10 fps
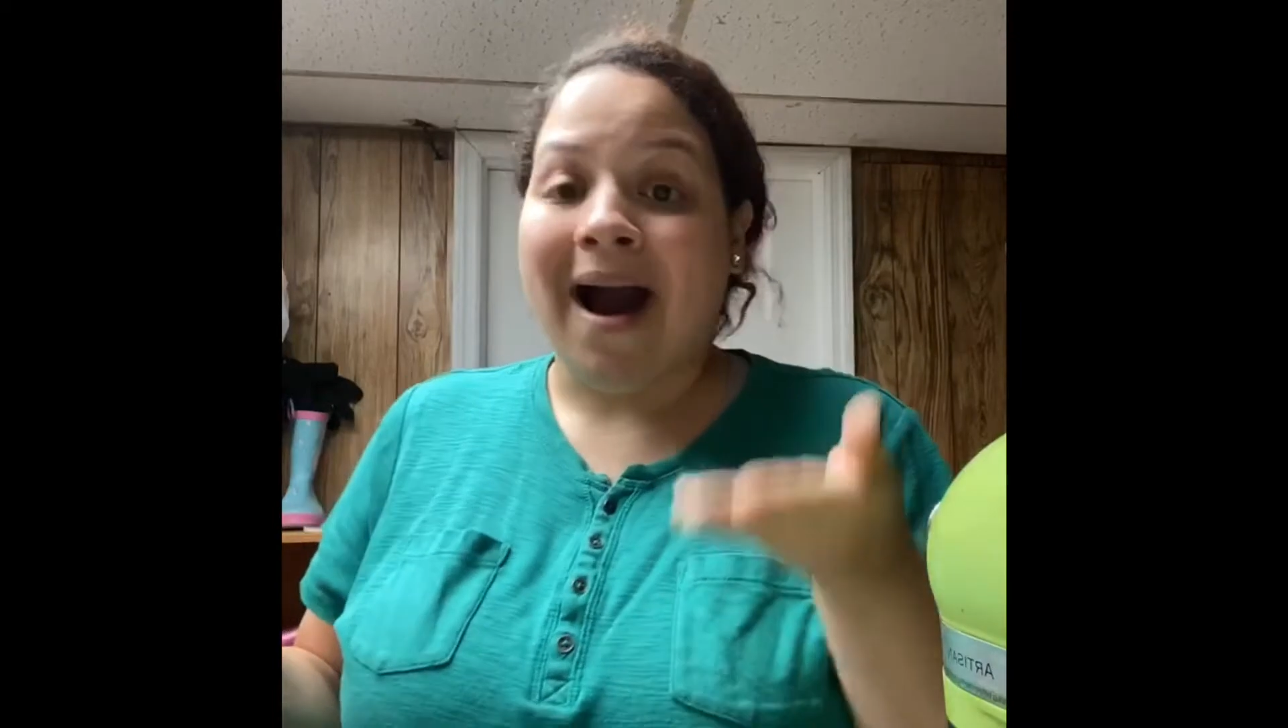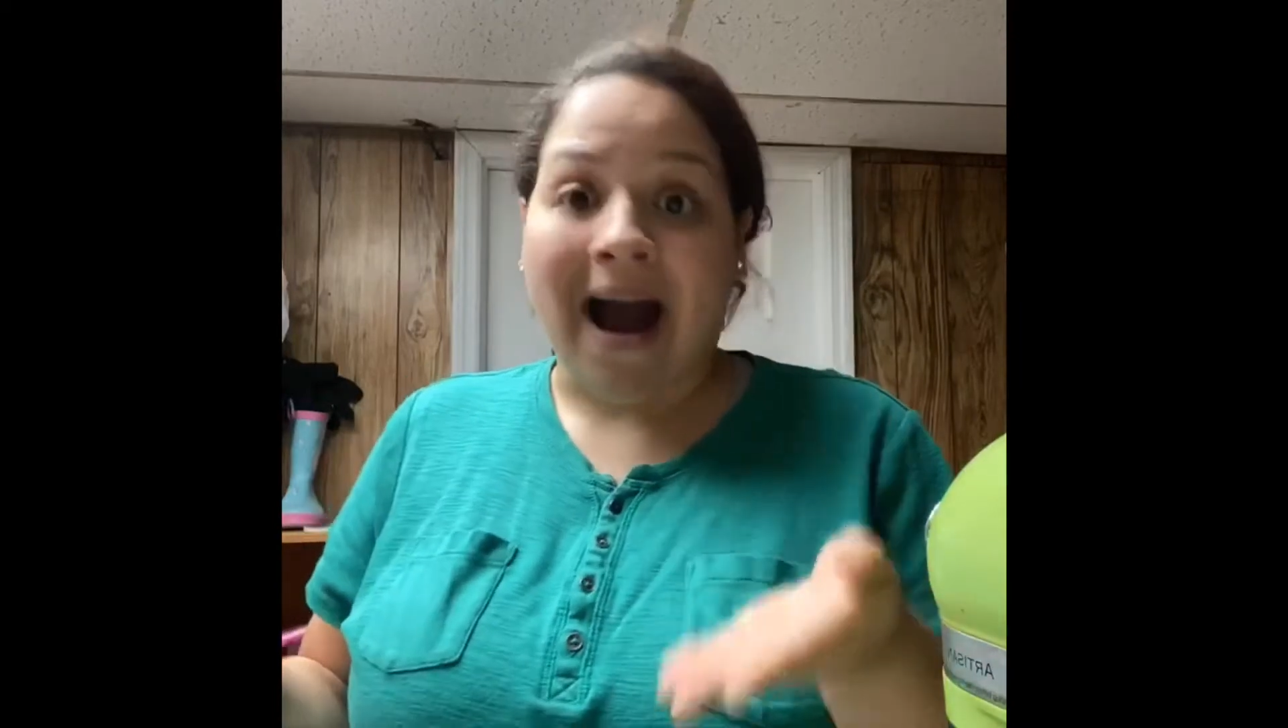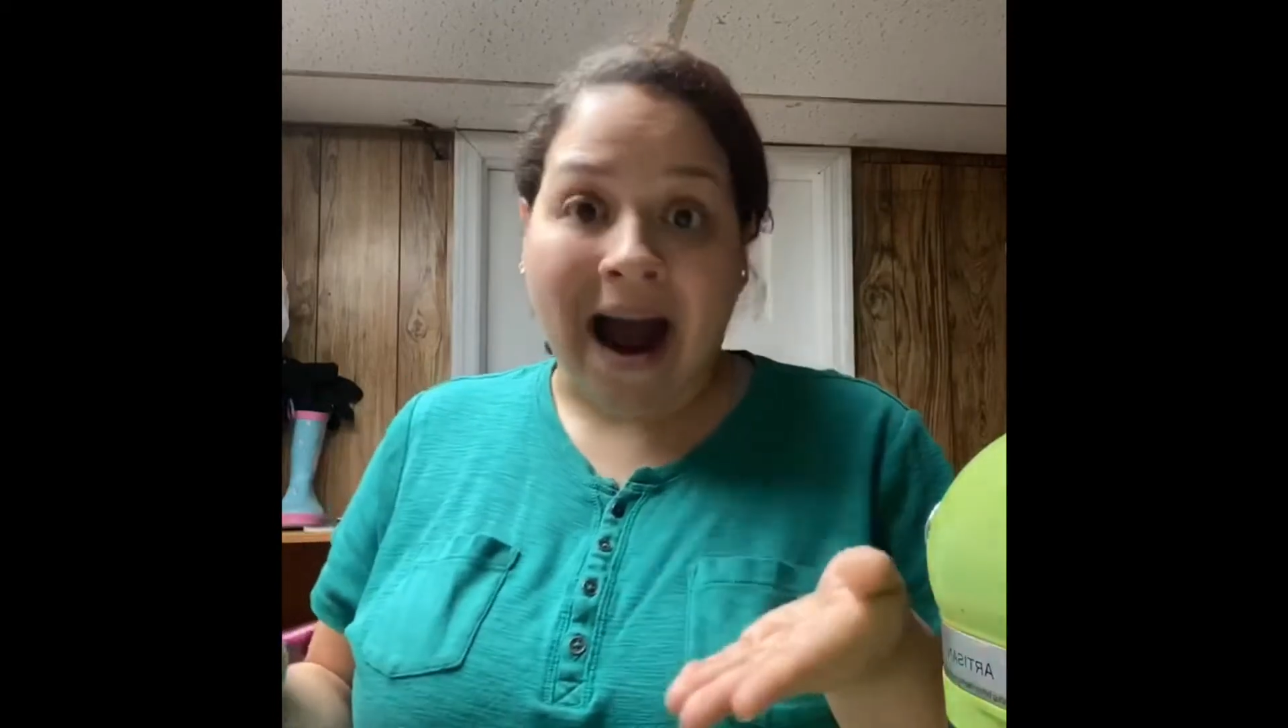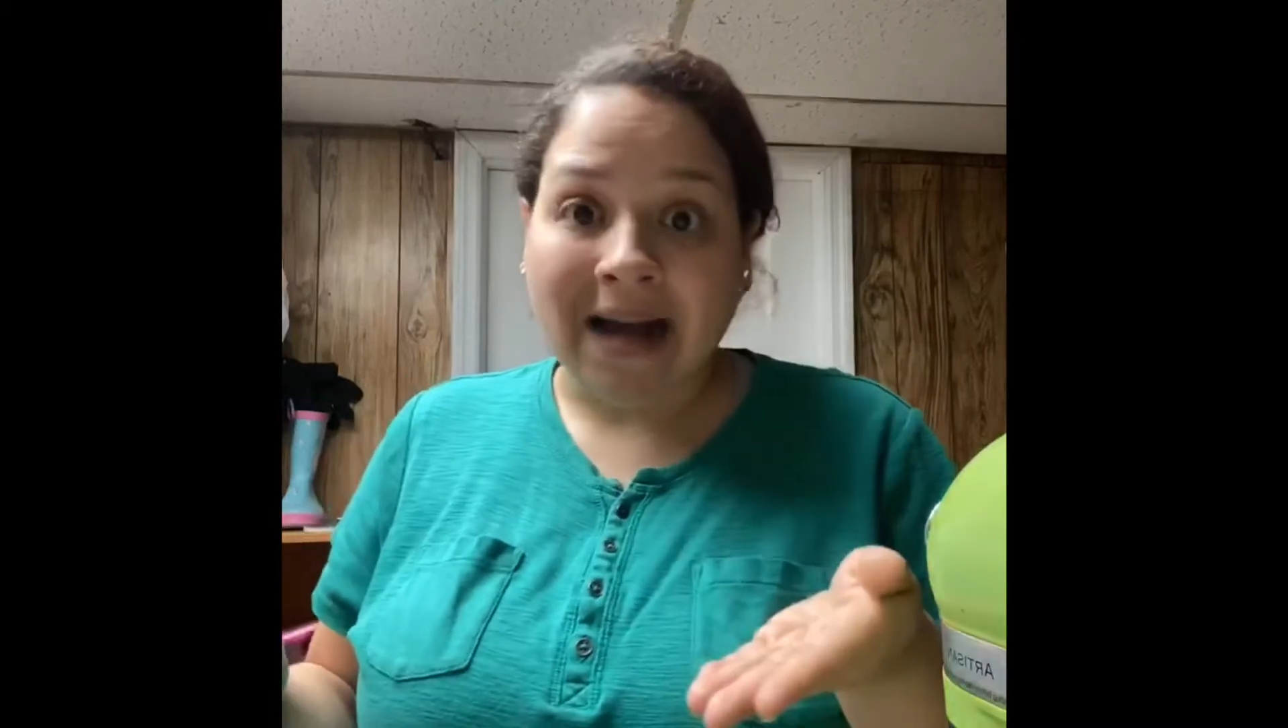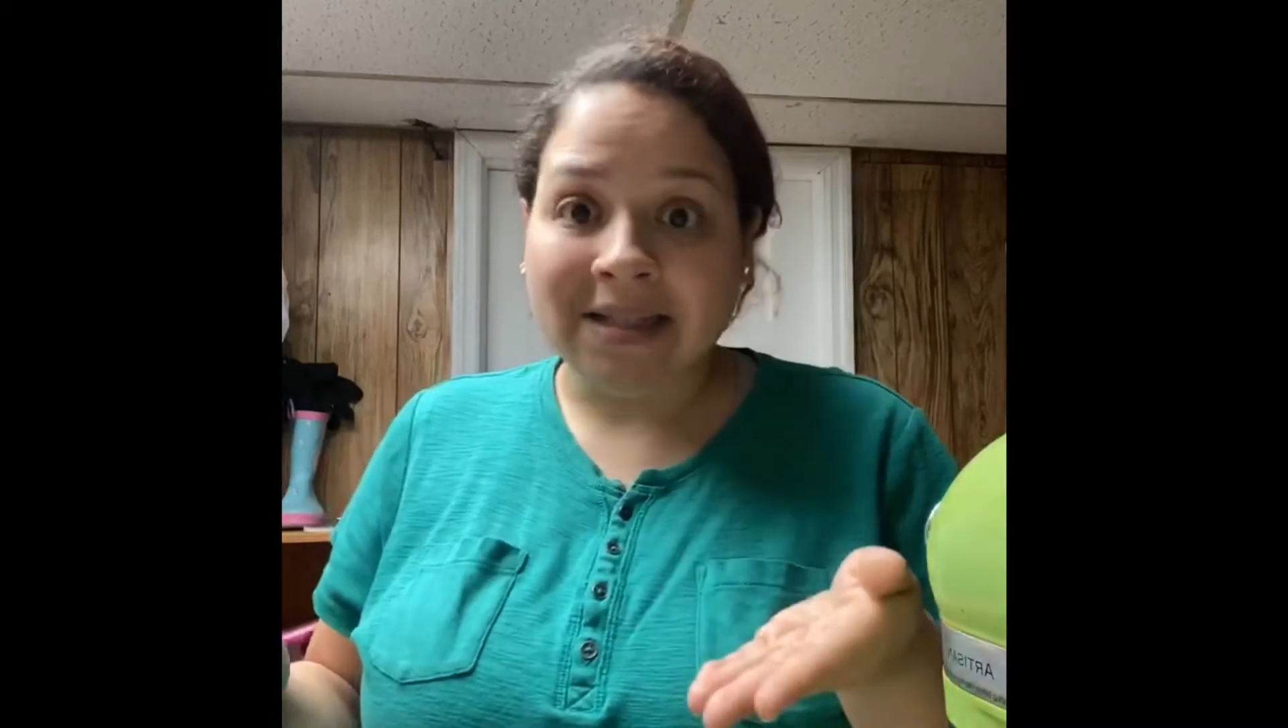
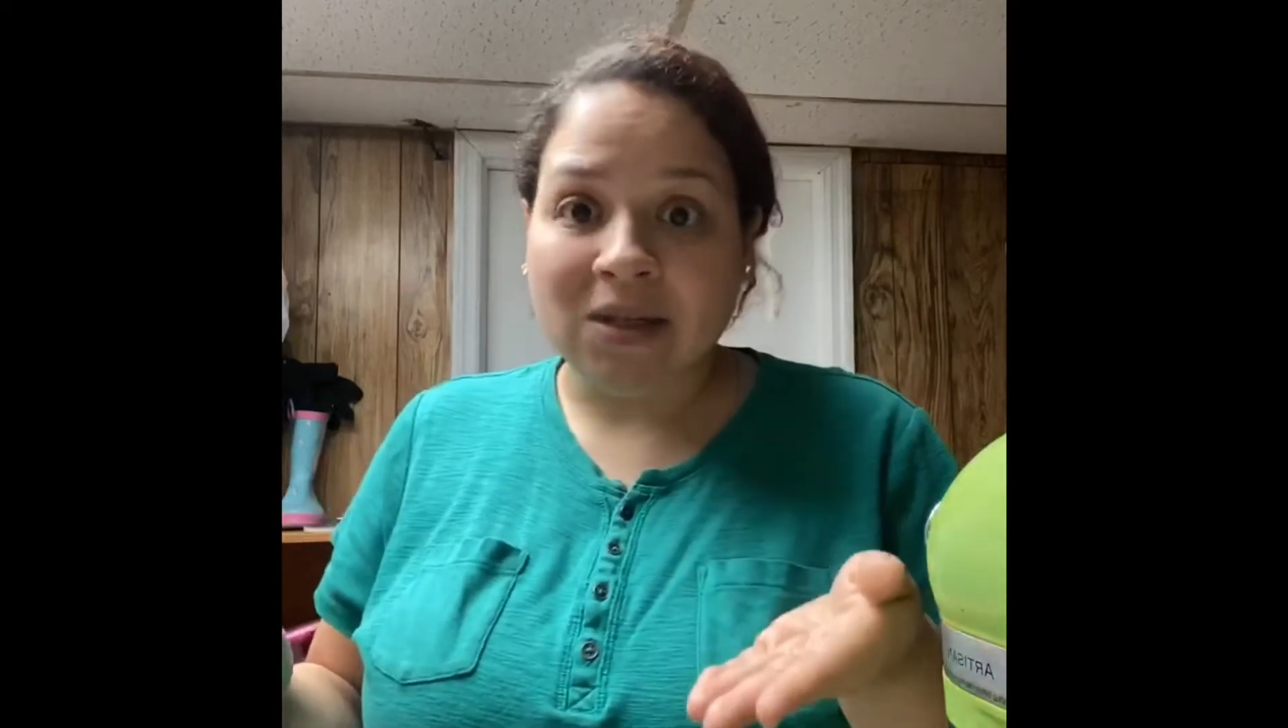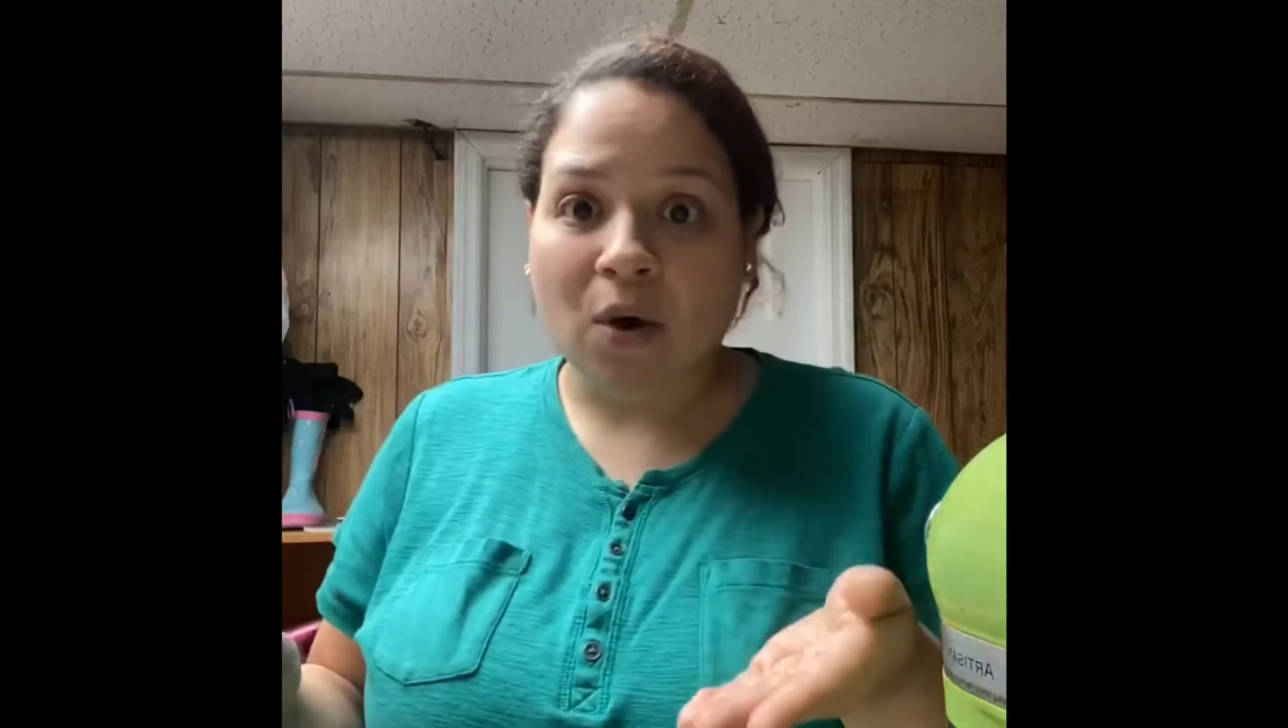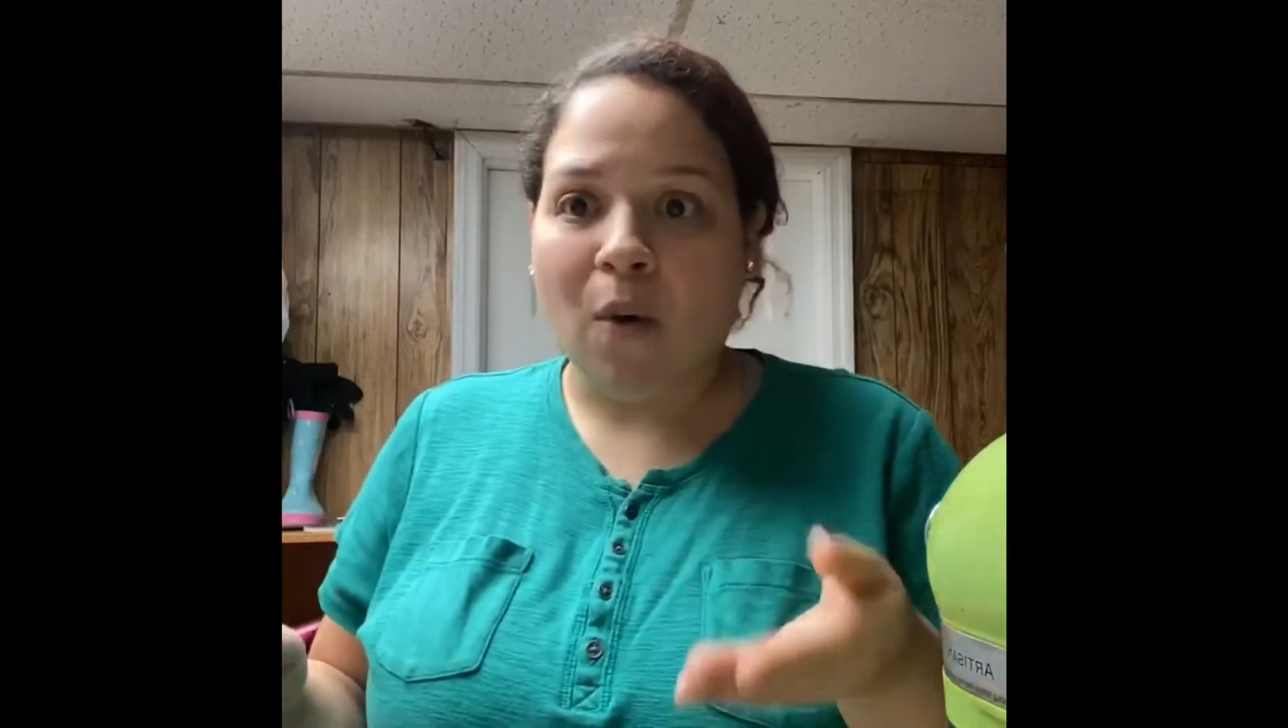hot